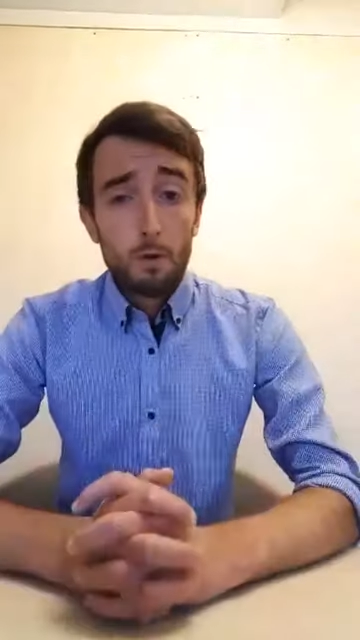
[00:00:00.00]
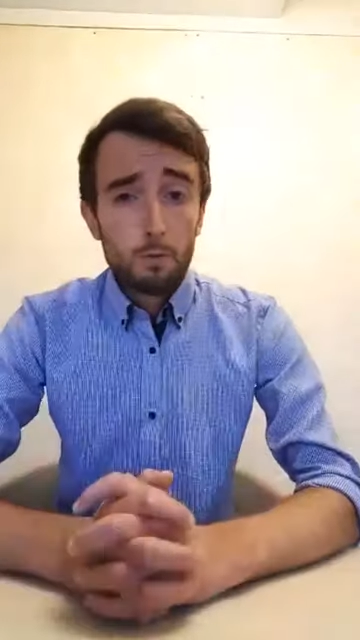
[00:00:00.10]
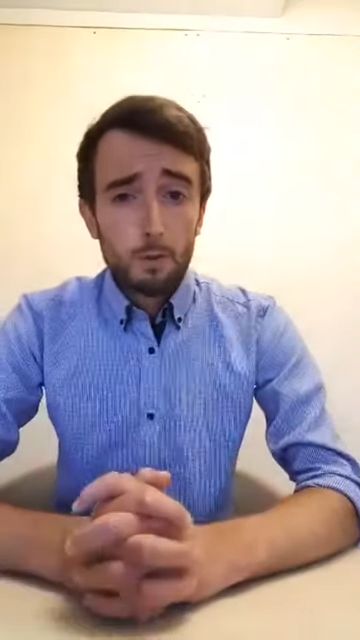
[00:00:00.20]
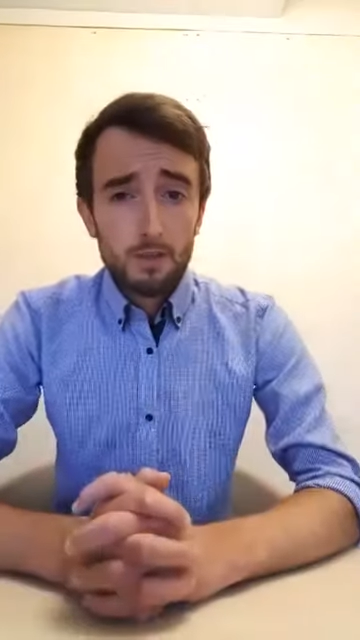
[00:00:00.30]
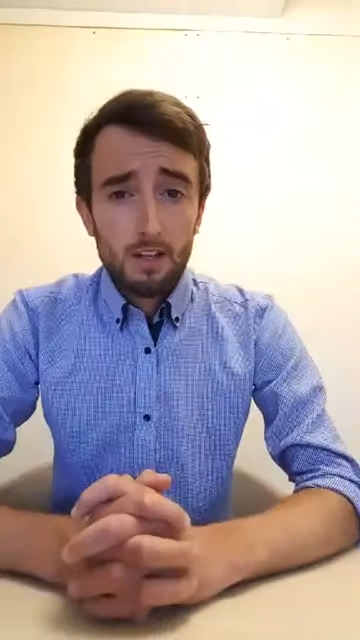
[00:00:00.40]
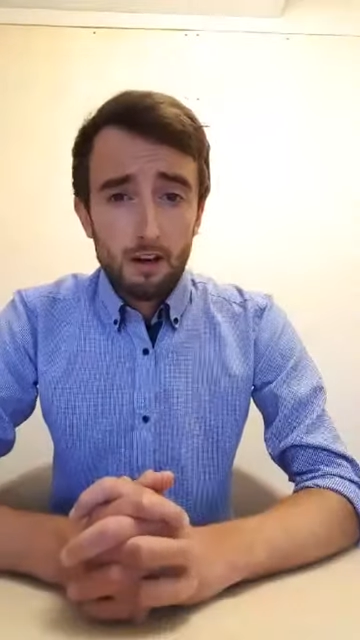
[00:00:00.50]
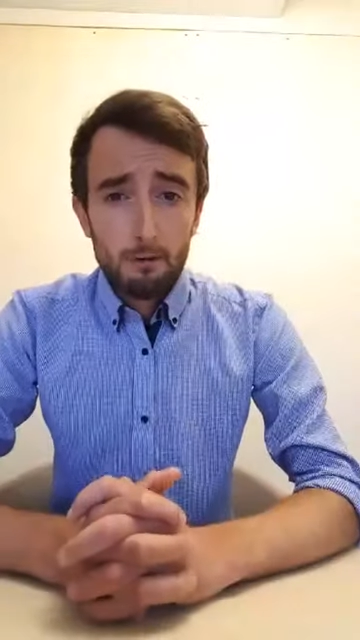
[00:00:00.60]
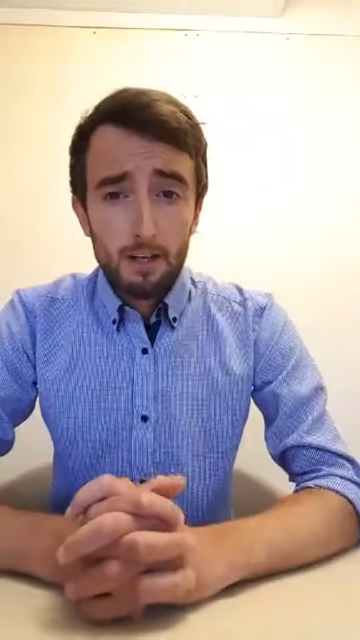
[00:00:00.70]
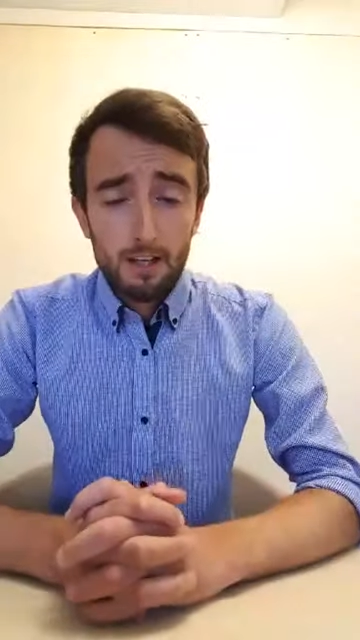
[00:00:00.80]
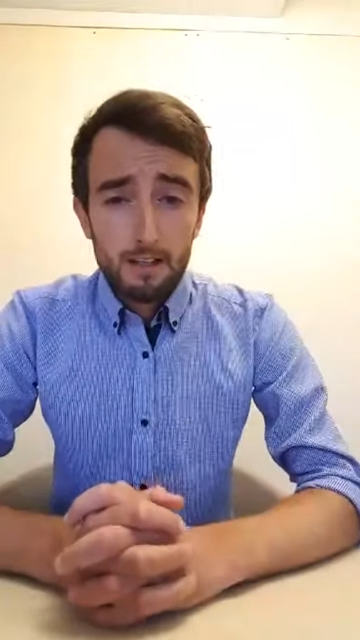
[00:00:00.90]
what
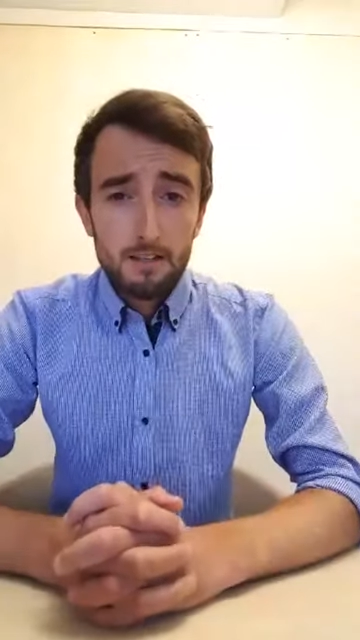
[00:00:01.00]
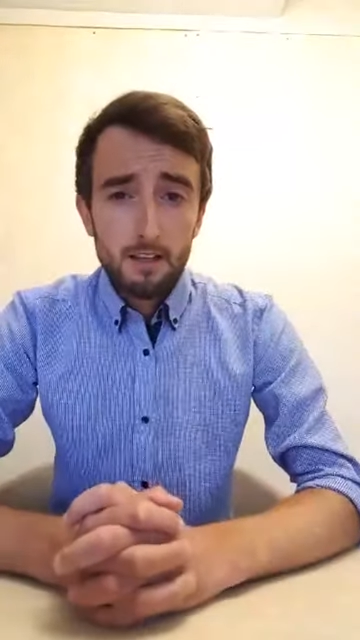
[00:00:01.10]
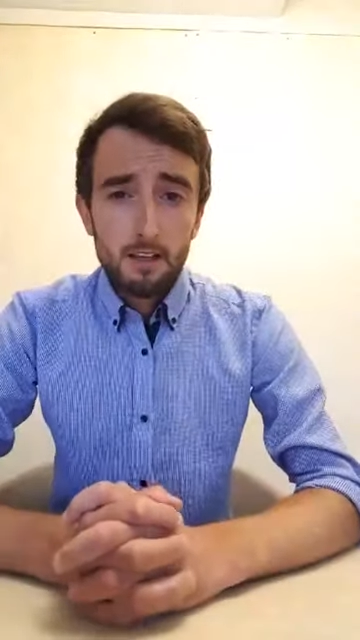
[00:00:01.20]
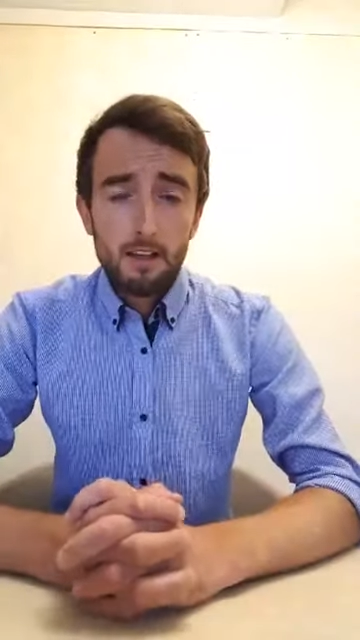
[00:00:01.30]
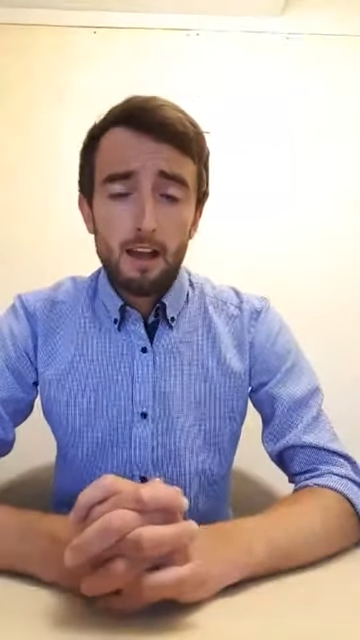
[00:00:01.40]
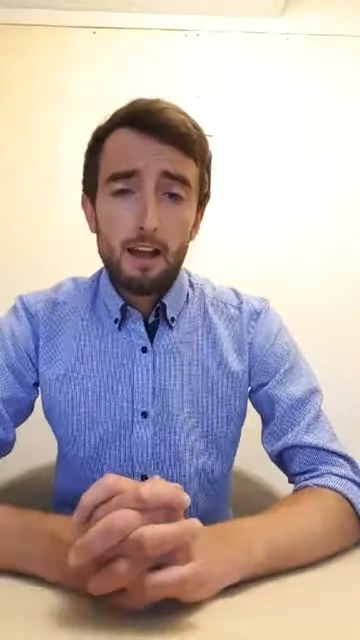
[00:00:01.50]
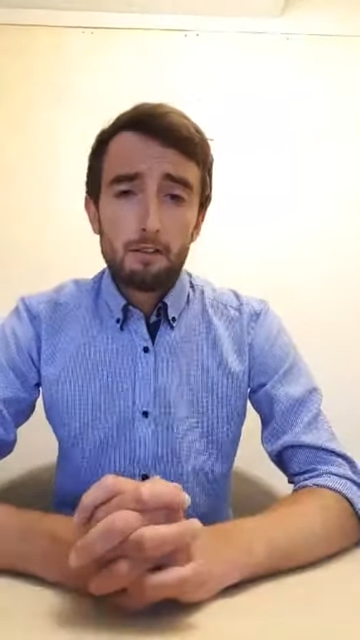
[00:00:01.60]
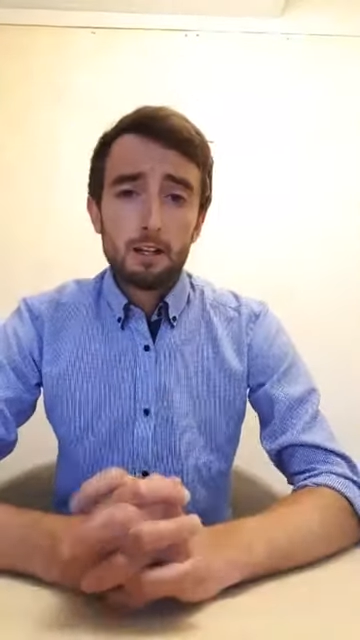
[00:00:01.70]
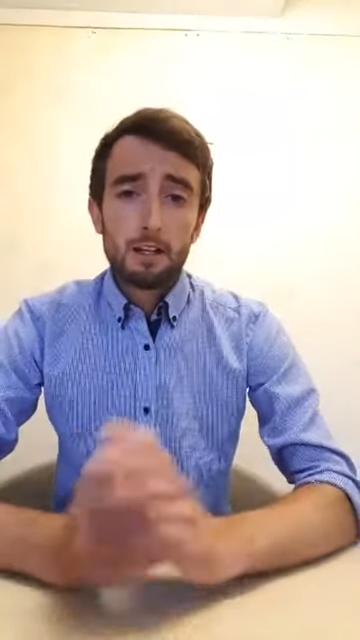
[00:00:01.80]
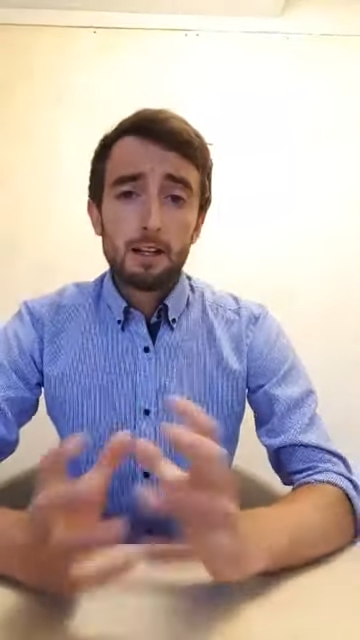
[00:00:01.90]
skyrunning is and have a
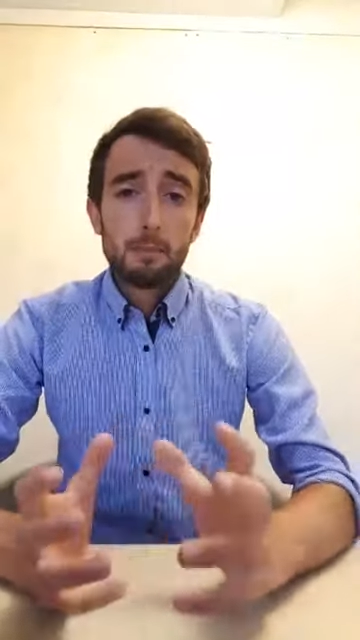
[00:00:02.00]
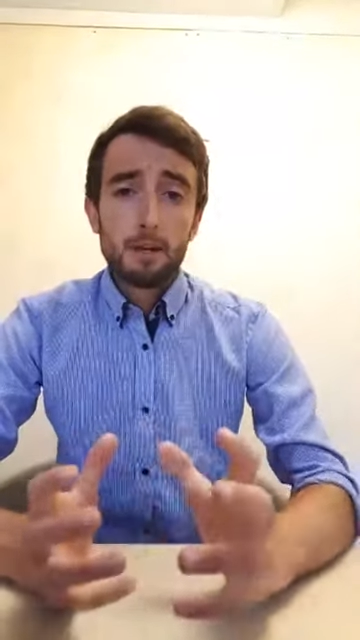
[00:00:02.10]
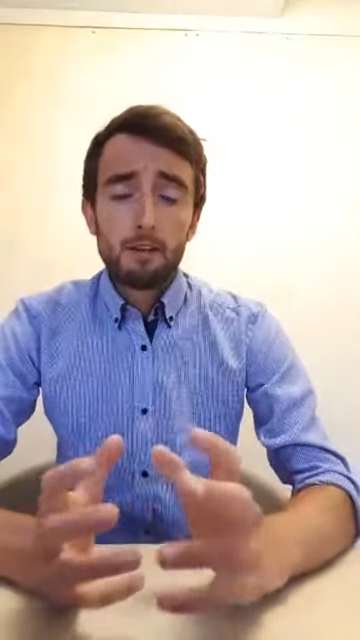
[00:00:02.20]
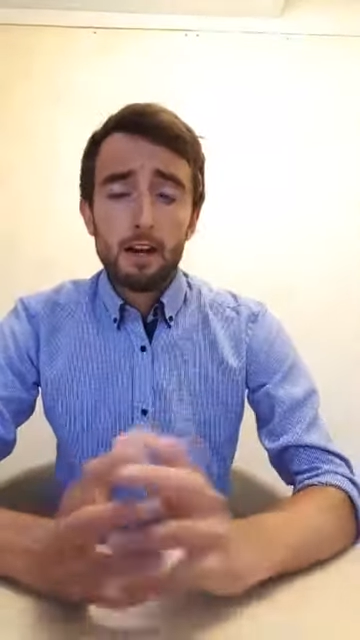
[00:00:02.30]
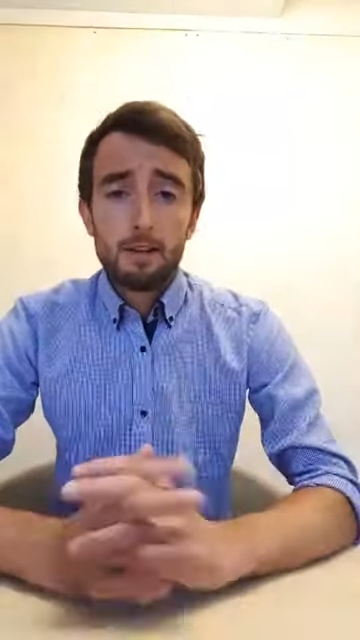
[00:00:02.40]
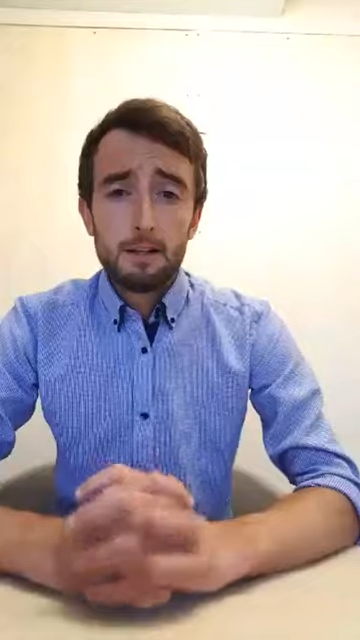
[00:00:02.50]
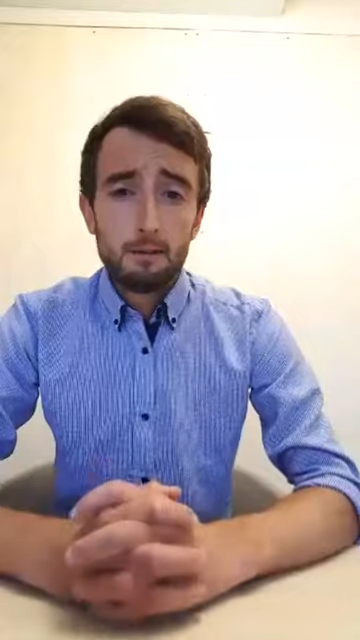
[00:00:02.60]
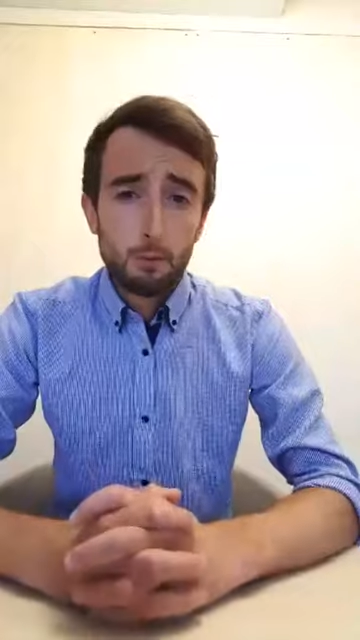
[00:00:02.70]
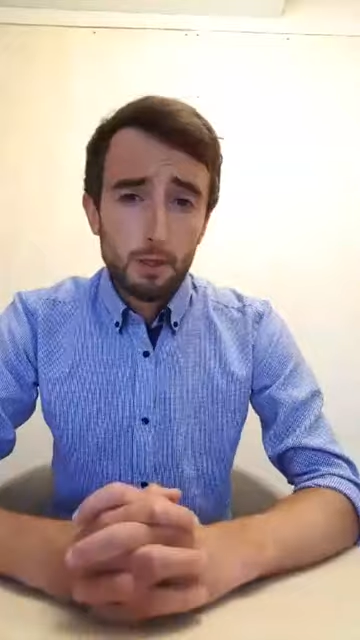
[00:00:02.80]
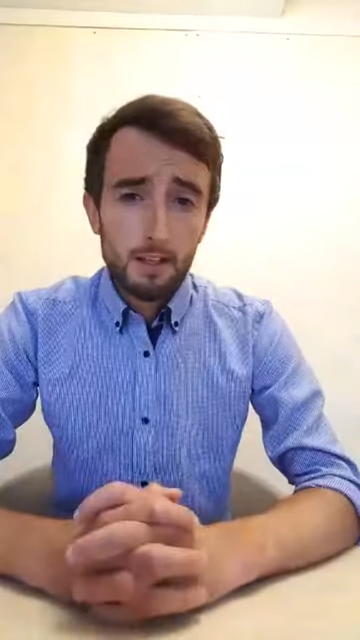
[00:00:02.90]
little bit of an idea
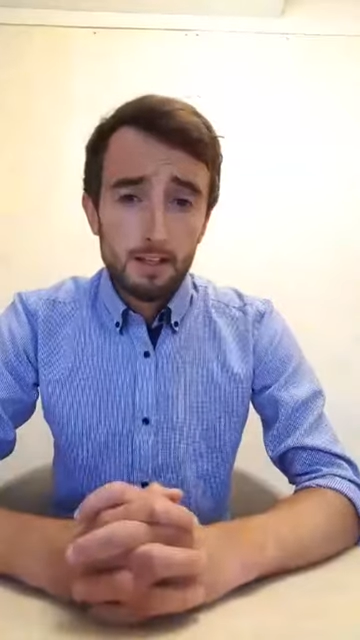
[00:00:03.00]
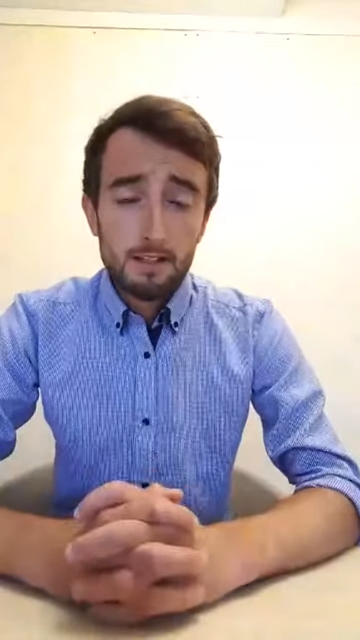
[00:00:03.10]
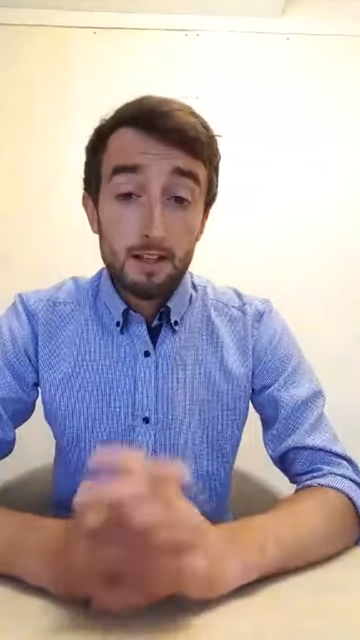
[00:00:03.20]
of what it is.